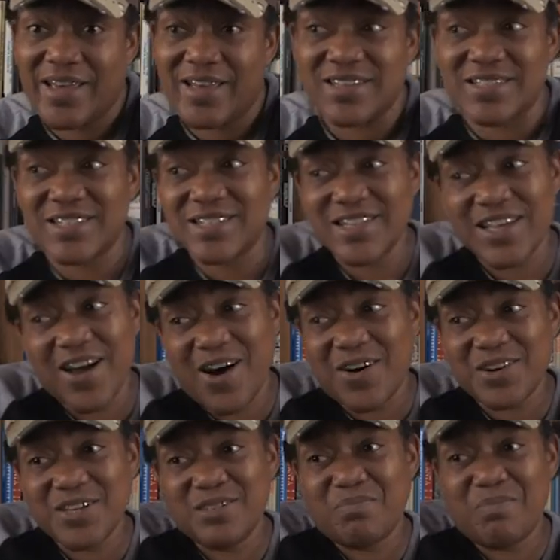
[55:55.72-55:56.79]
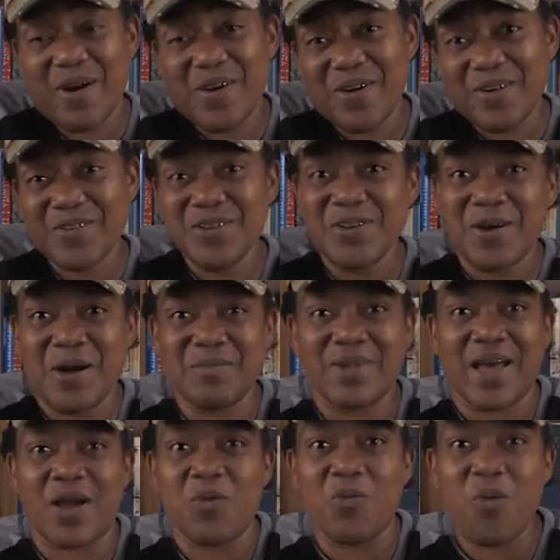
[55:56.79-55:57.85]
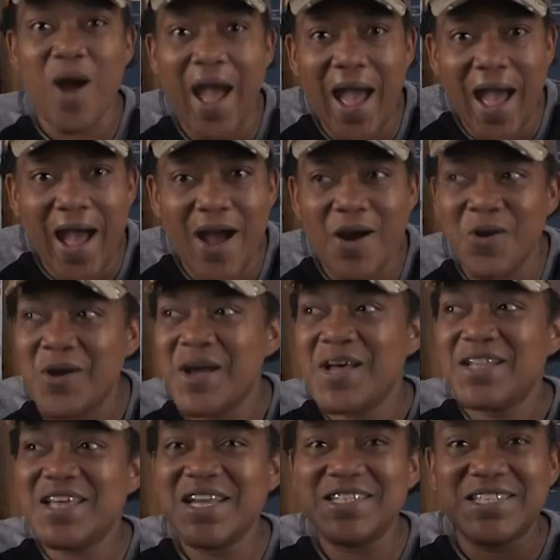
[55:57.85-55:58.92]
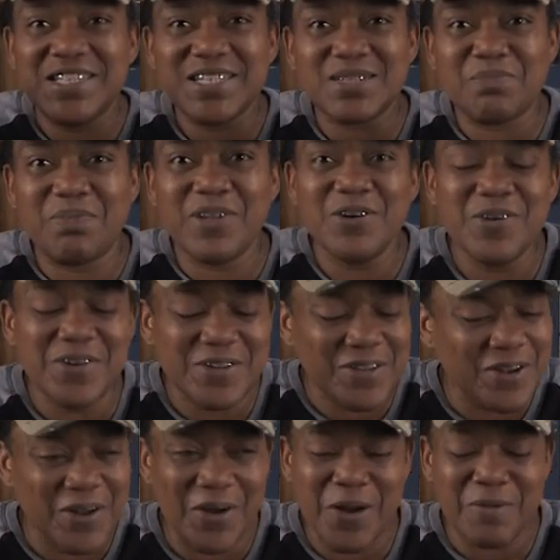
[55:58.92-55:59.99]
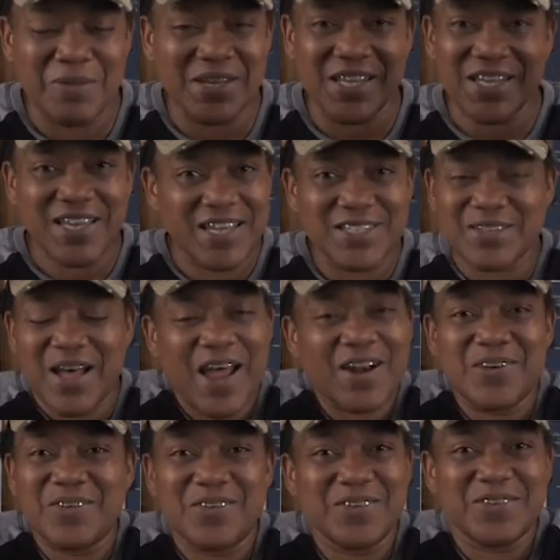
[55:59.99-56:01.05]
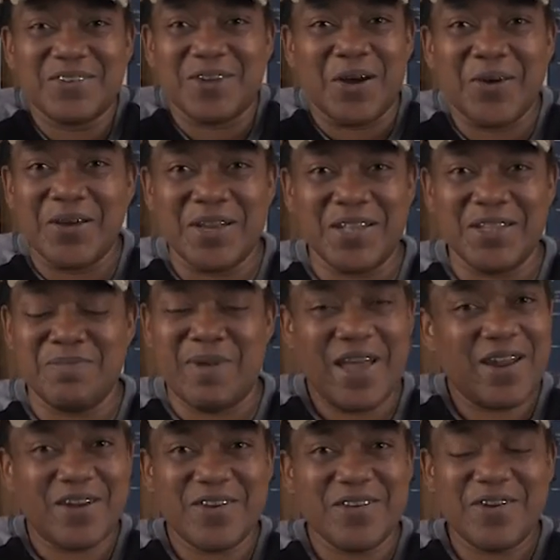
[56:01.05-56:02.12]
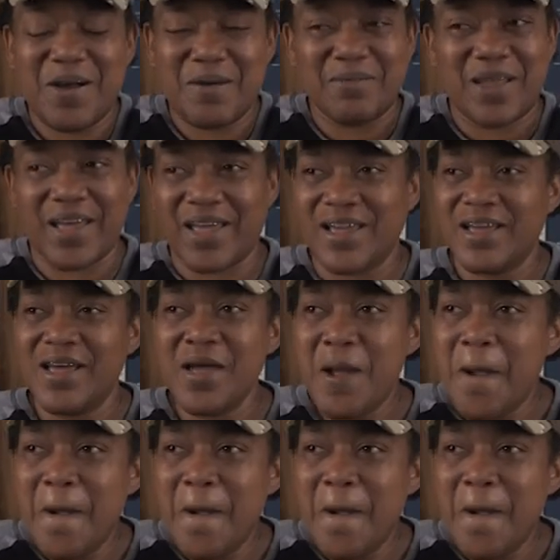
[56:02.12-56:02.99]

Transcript: and see all these burnt, you know, I'm like, wow, they just blew, you know, I'm a kid, so I don't know any better, you know, I'm like,